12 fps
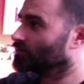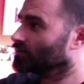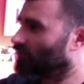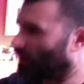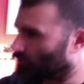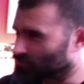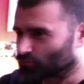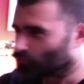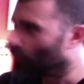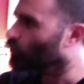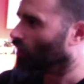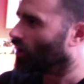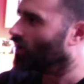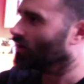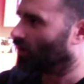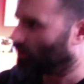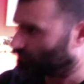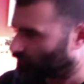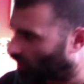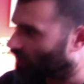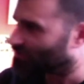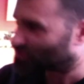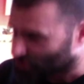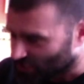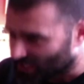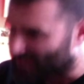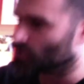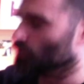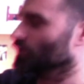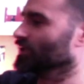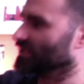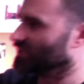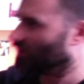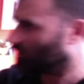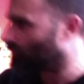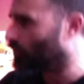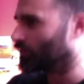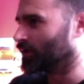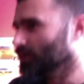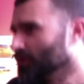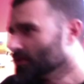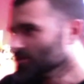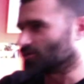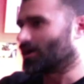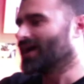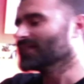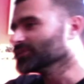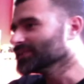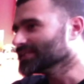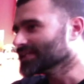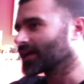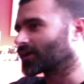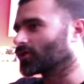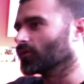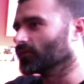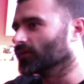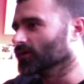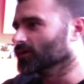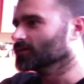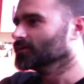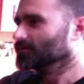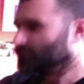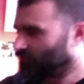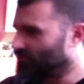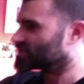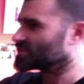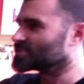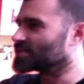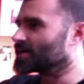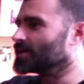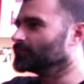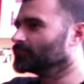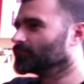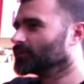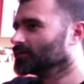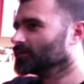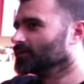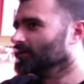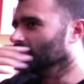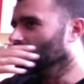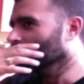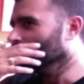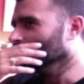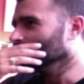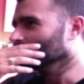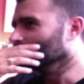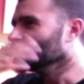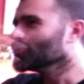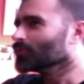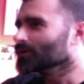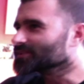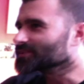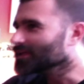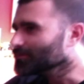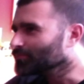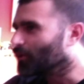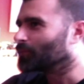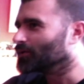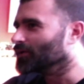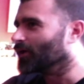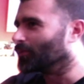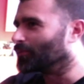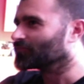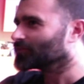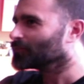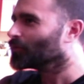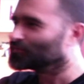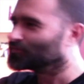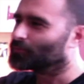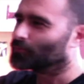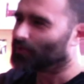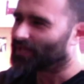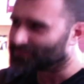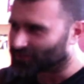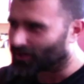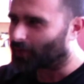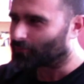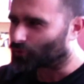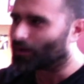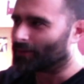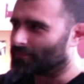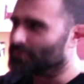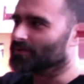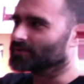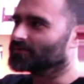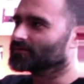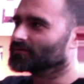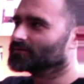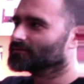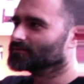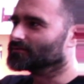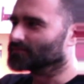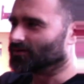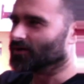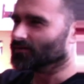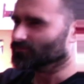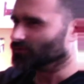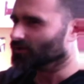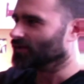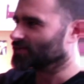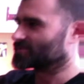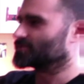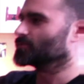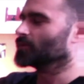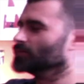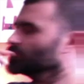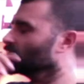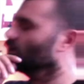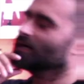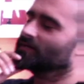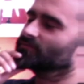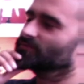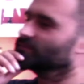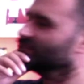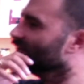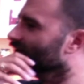That was a real, like, I genuinely love doing it. So I haven't yet got this is it. But little ones keep popping up. I think one of them will end up grabbing me and going, right, that's the one. But I haven't yet.